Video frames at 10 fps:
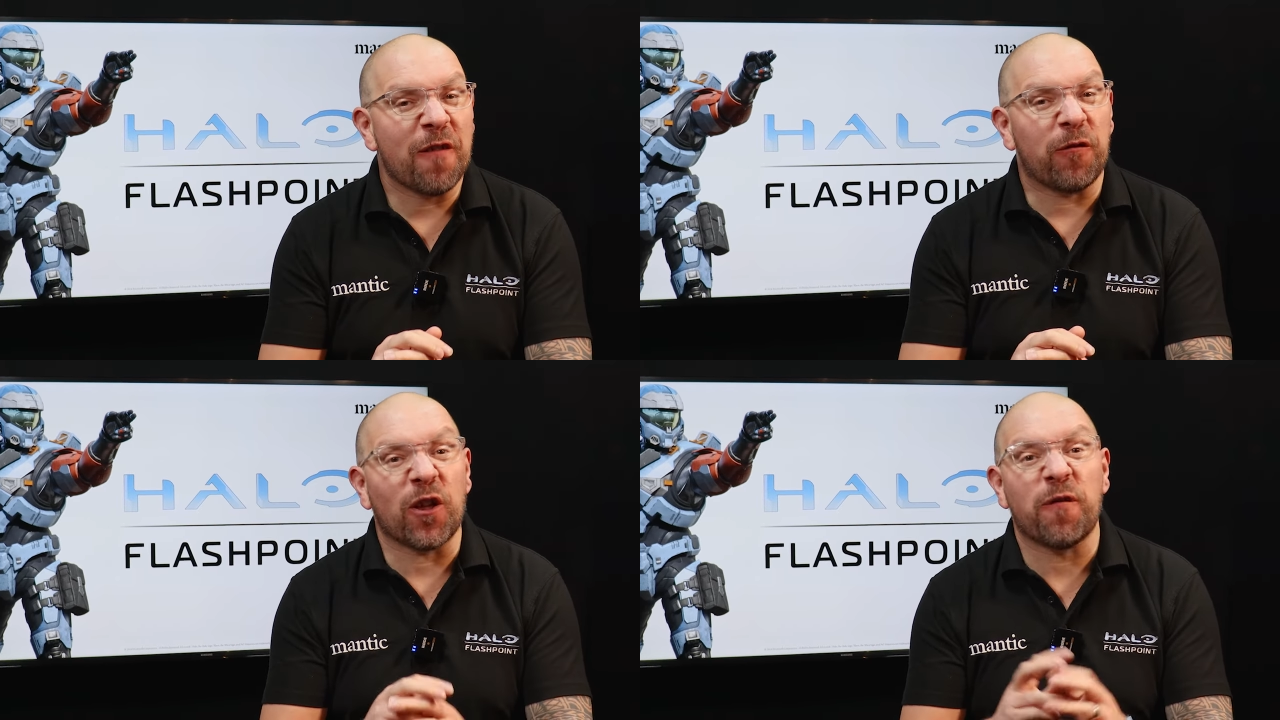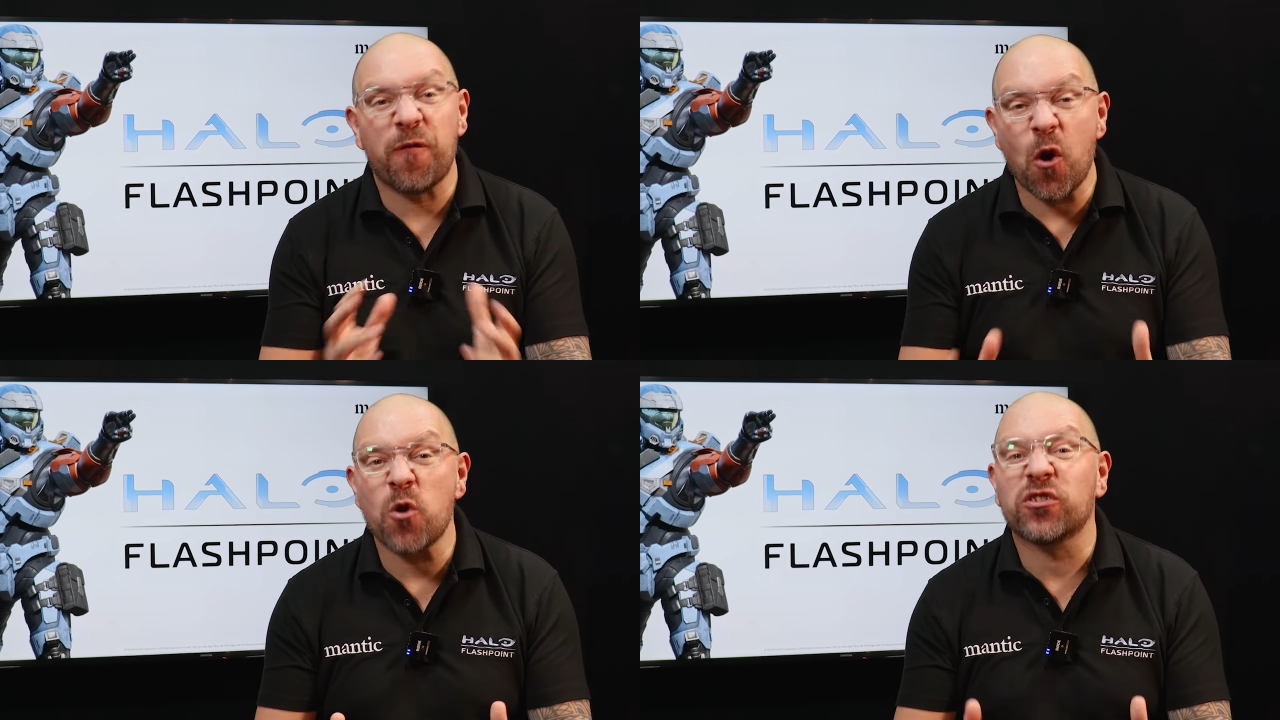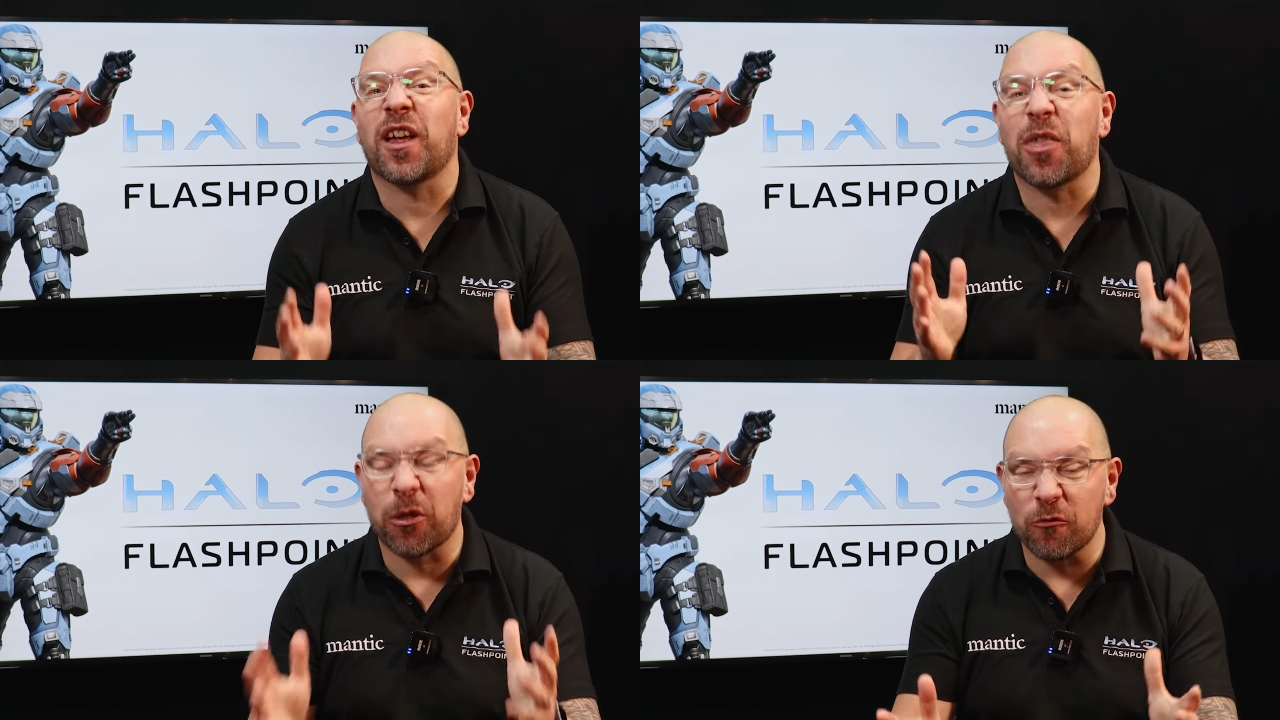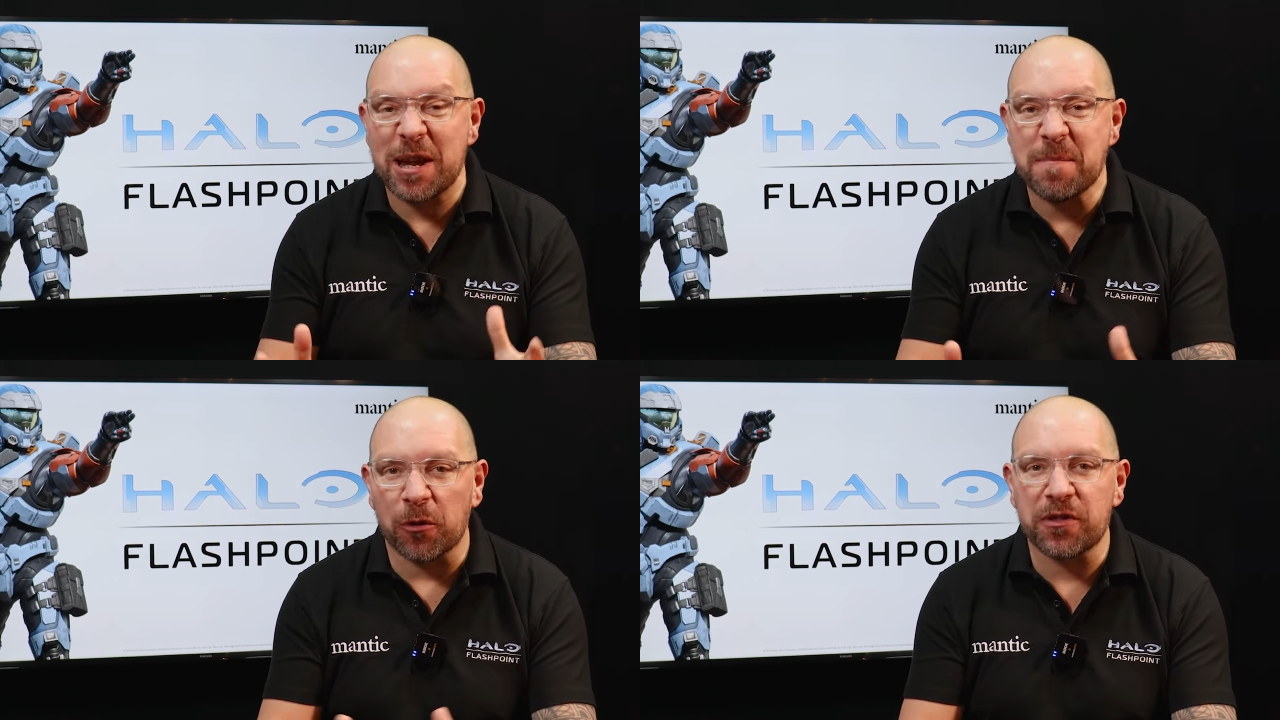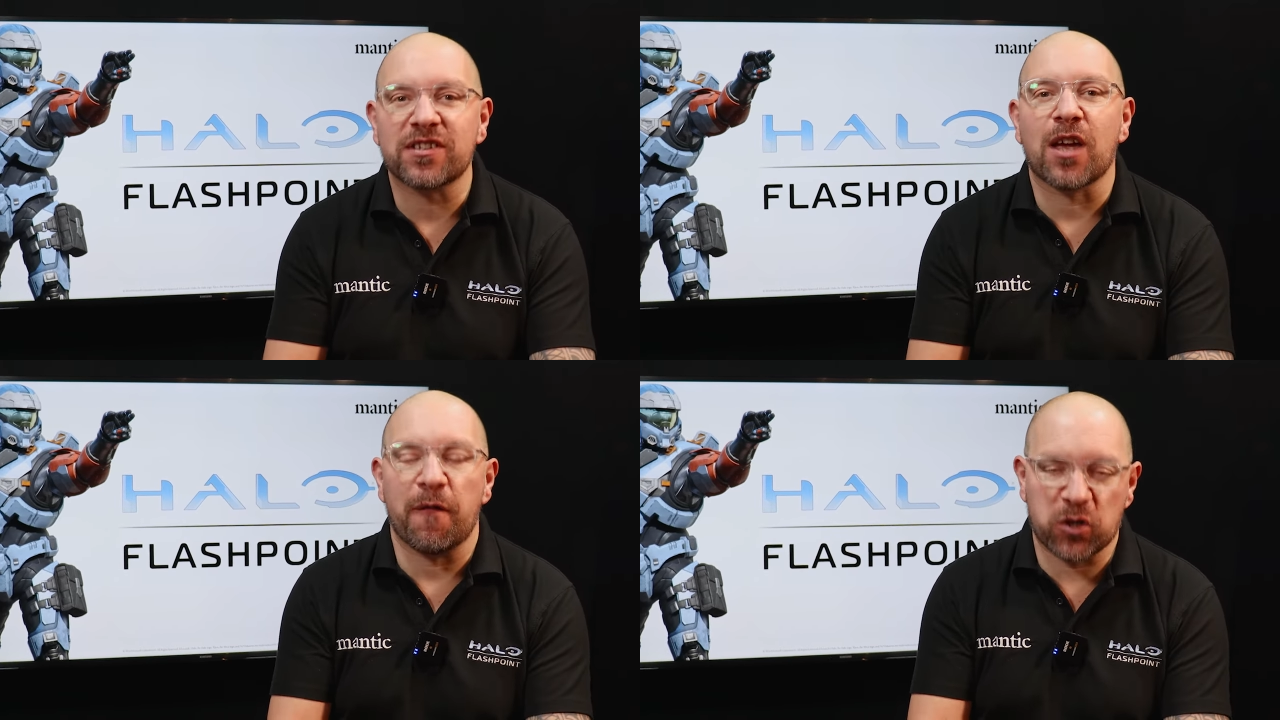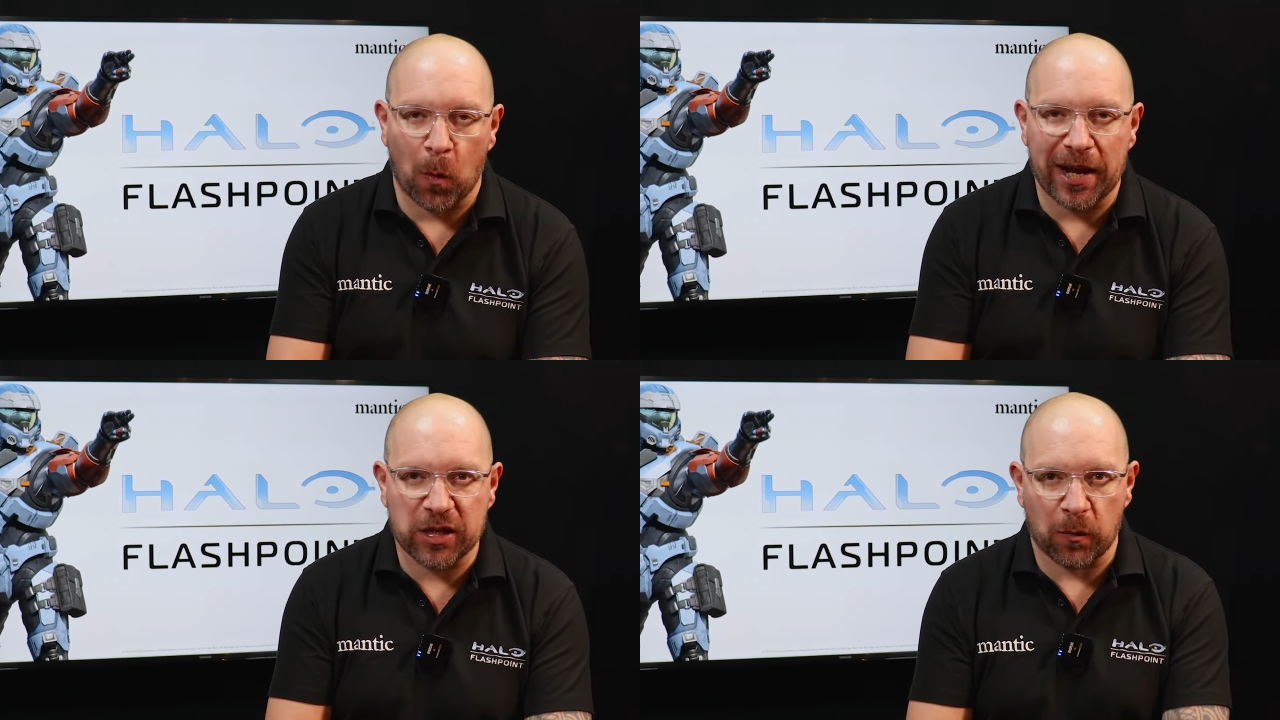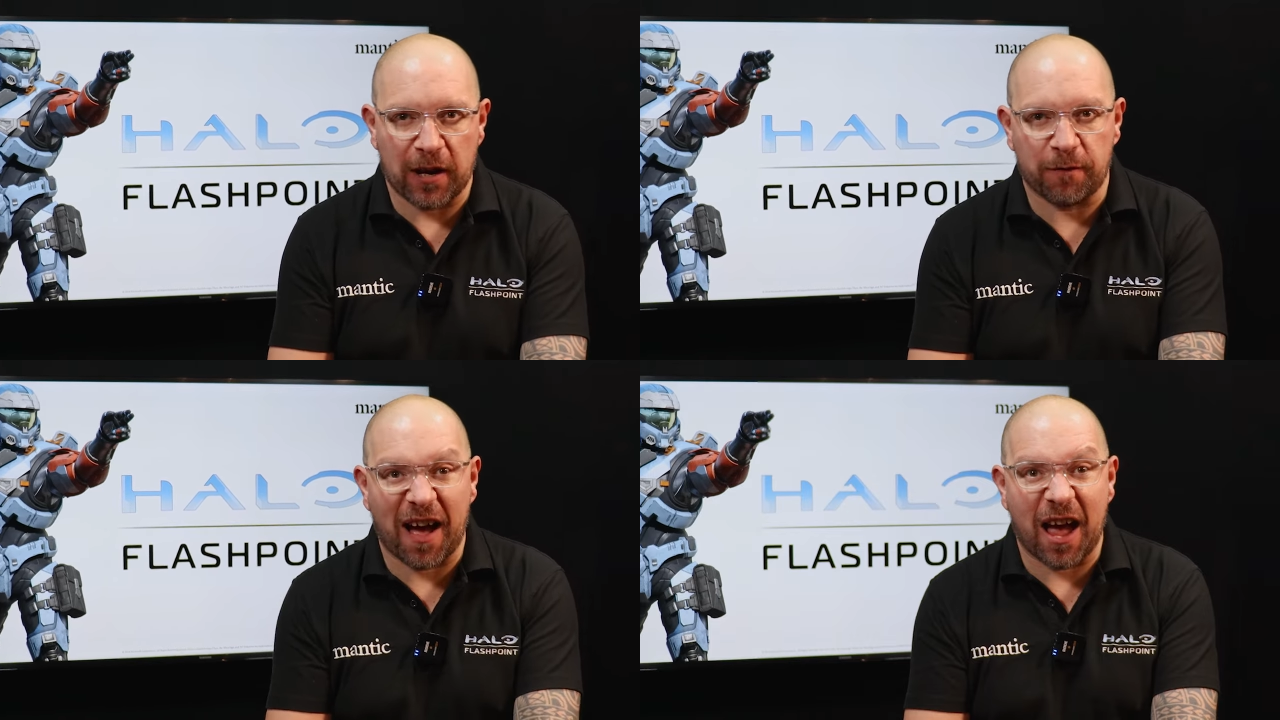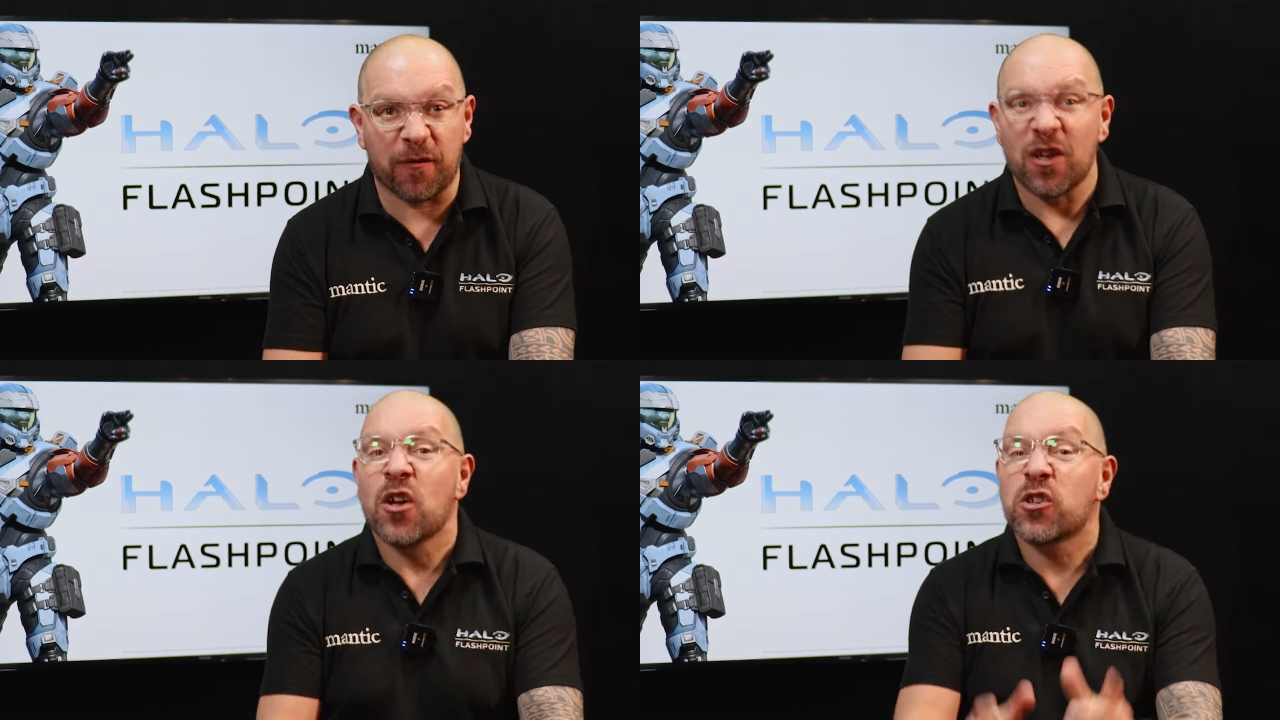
for the first three months of twenty twenty-five